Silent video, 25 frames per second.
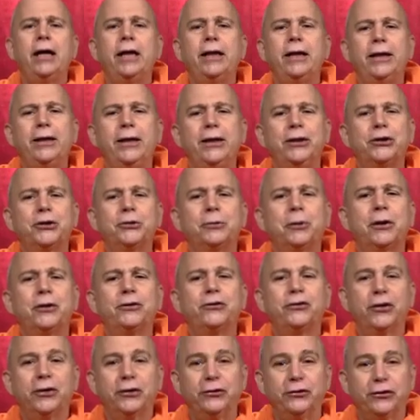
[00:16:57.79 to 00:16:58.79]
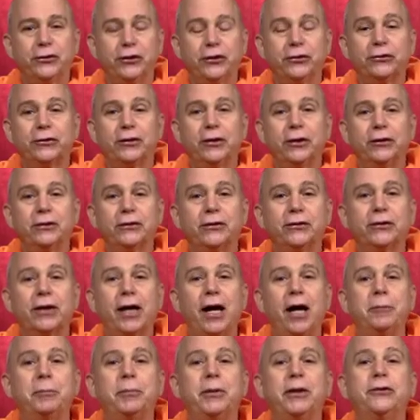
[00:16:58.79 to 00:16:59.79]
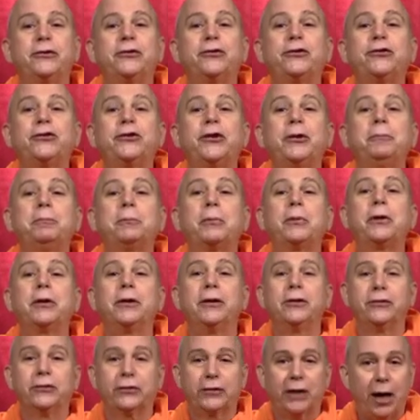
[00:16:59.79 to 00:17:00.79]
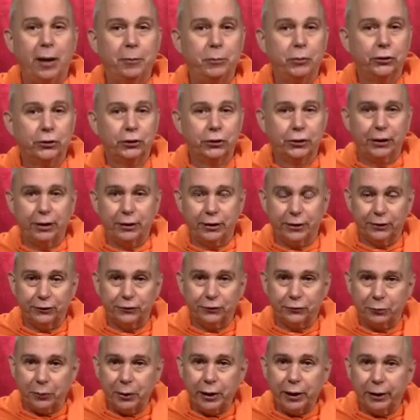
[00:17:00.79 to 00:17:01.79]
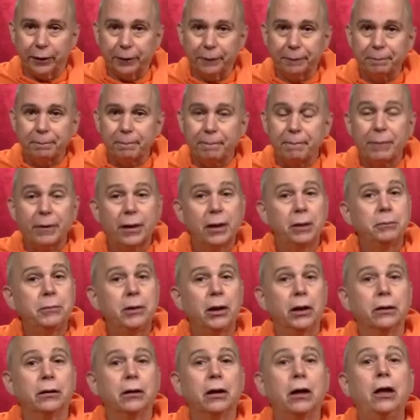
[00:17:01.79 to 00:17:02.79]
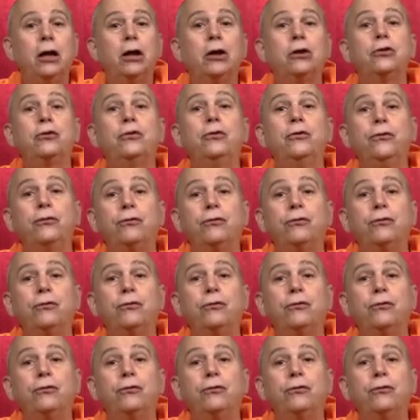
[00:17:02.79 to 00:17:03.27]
Ishvara's existence can be simply established in this way, but to